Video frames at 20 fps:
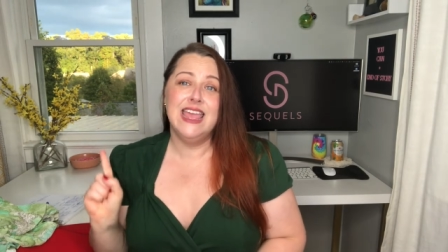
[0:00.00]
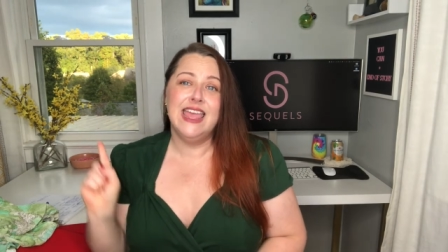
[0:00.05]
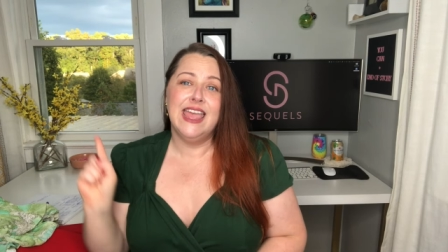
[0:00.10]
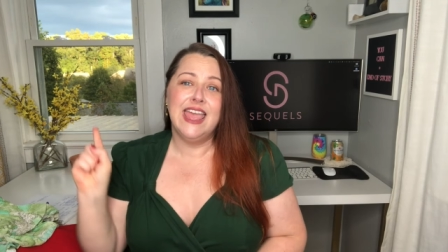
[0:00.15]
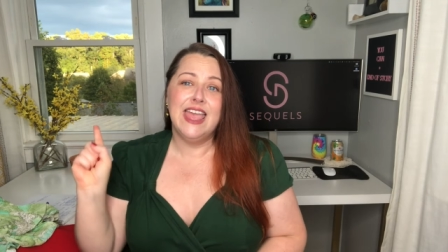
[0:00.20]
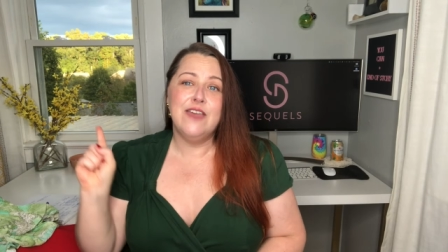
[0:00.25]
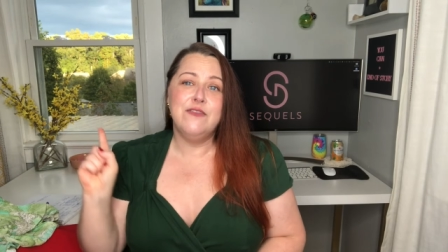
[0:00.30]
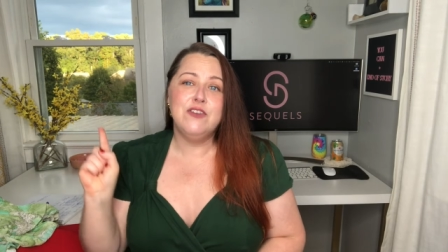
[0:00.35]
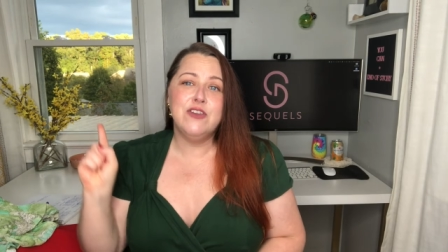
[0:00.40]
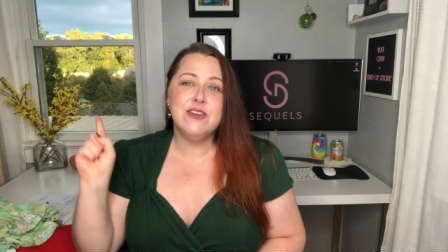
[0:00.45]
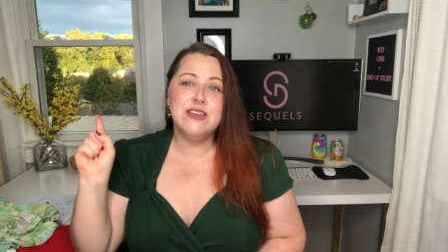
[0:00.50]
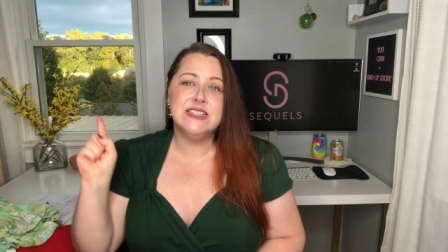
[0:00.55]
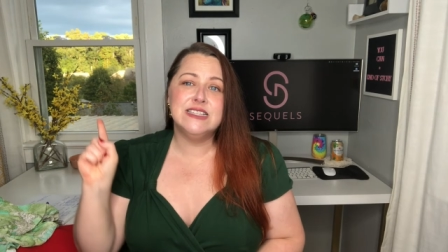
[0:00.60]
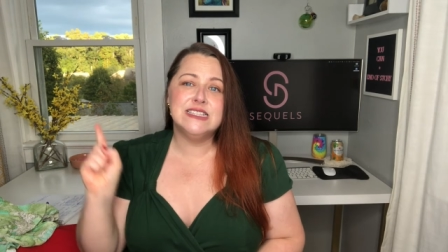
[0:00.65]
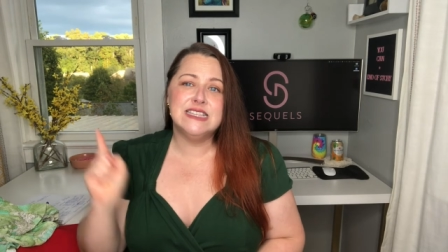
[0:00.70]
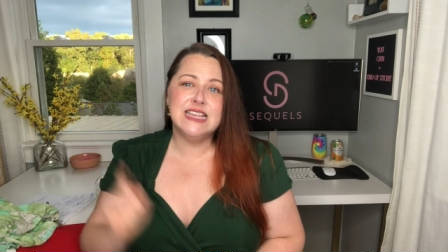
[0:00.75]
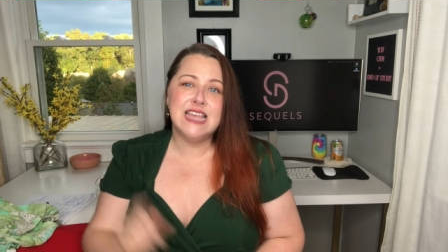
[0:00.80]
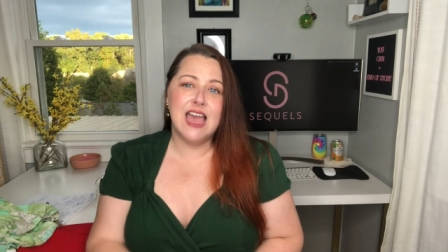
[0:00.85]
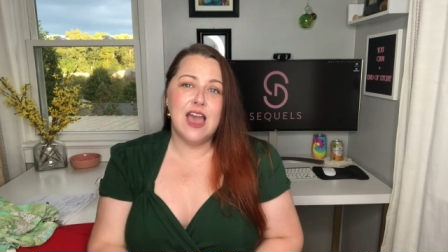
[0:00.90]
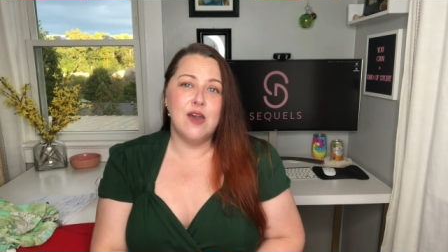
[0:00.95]
If you can
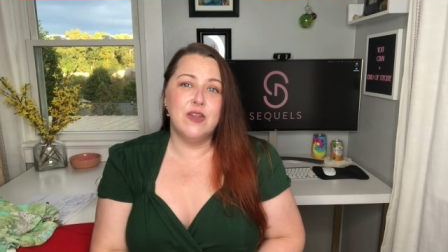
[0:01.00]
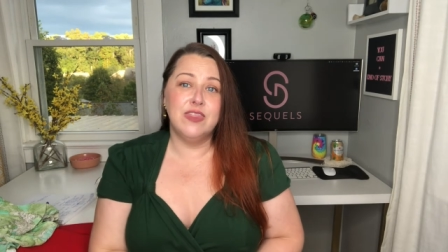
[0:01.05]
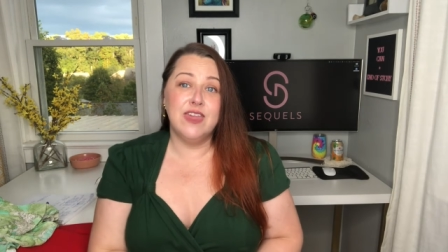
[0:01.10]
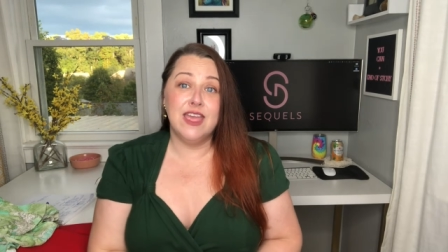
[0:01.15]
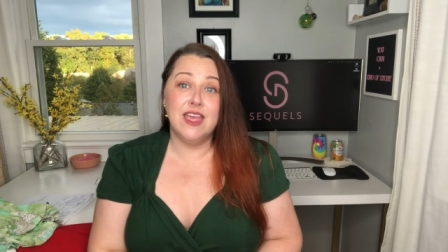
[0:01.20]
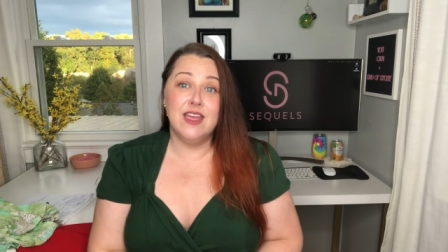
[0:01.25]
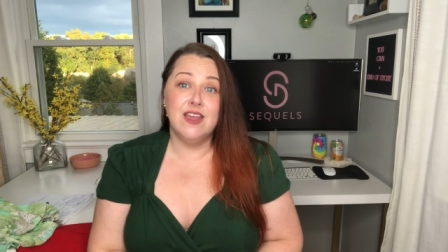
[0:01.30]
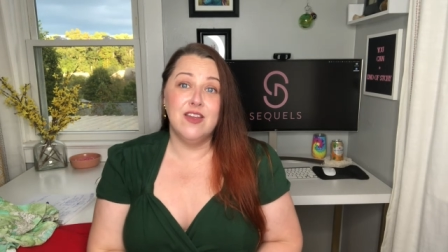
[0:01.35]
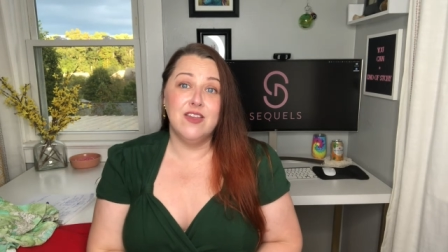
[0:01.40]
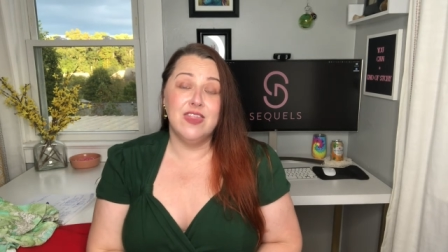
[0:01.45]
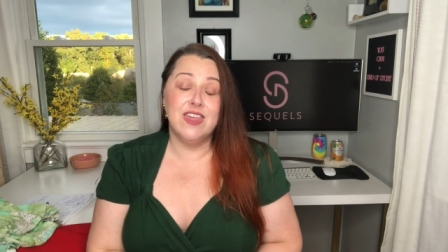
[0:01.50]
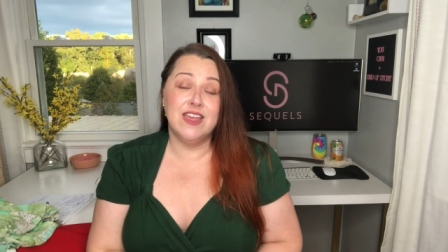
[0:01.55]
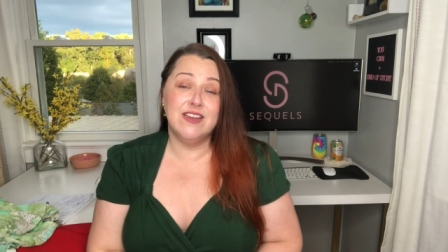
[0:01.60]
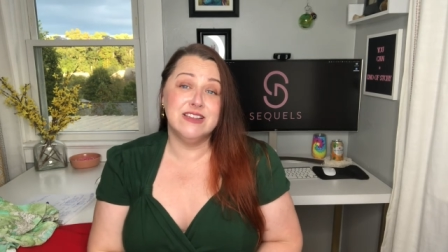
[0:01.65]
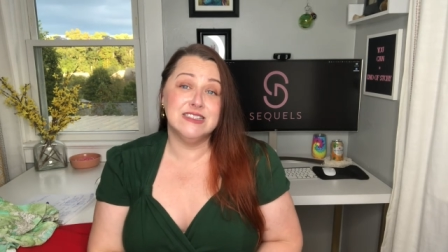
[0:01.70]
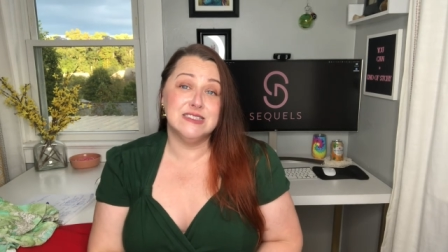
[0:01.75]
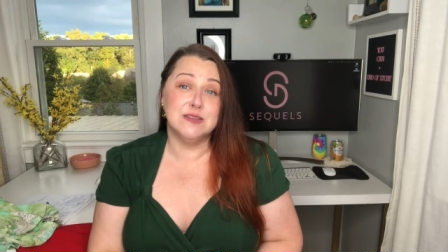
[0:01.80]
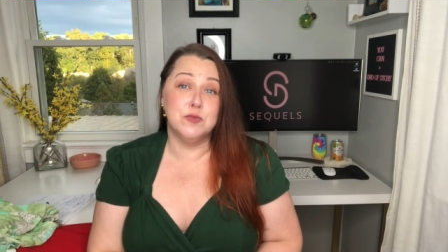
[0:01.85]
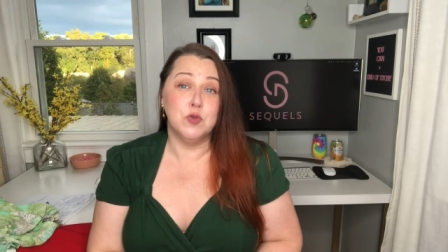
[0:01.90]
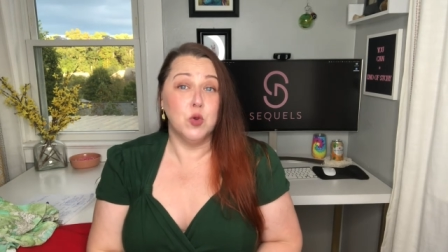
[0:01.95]
see out there, there
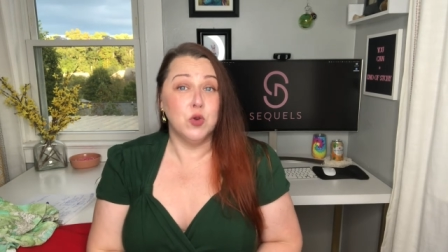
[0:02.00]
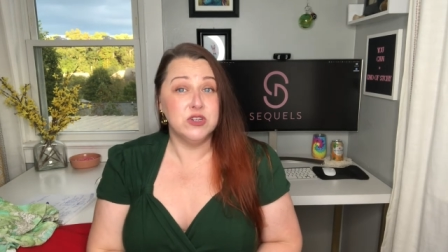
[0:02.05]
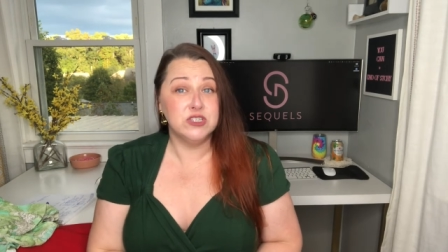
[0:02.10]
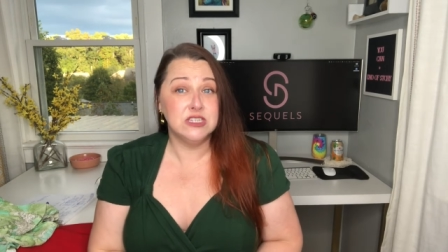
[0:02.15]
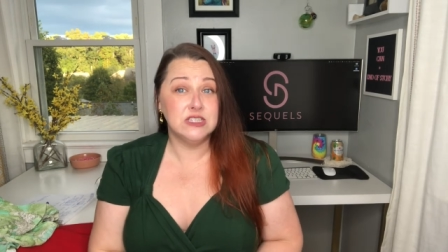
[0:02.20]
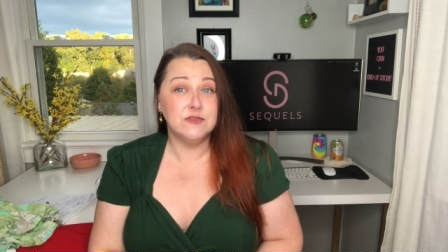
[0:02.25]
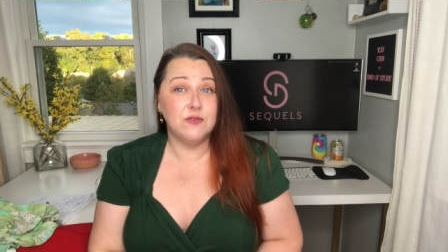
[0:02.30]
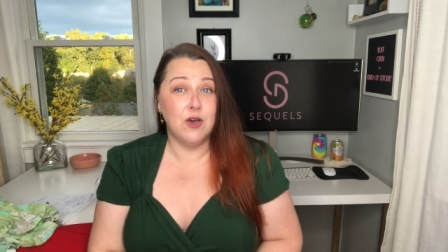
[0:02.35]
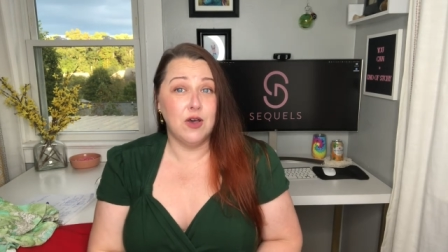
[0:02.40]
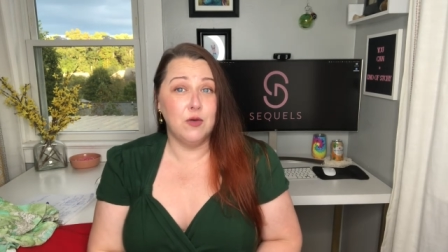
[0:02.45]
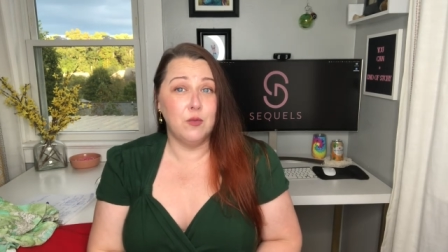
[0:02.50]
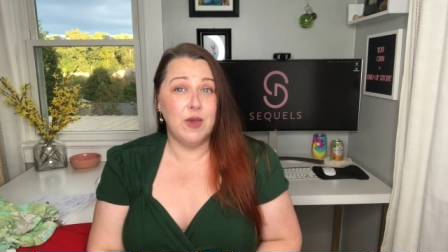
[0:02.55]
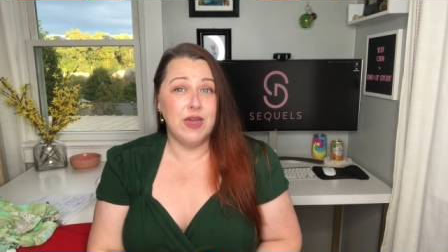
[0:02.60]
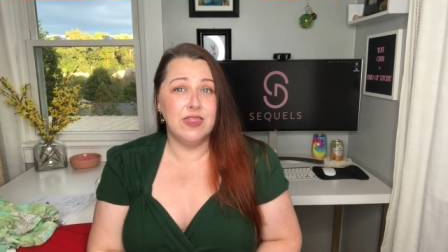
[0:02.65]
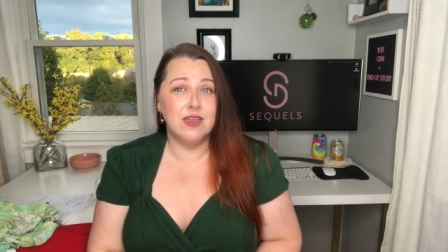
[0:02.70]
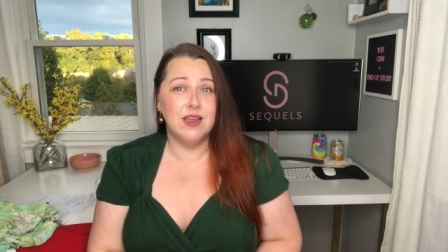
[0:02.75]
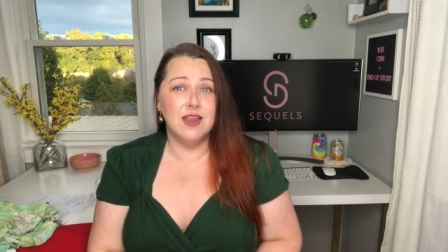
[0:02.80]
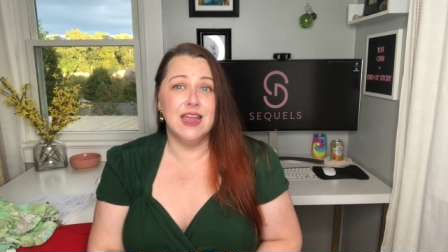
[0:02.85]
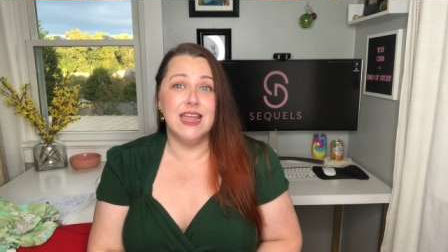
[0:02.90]
is some gorgeous fall weather,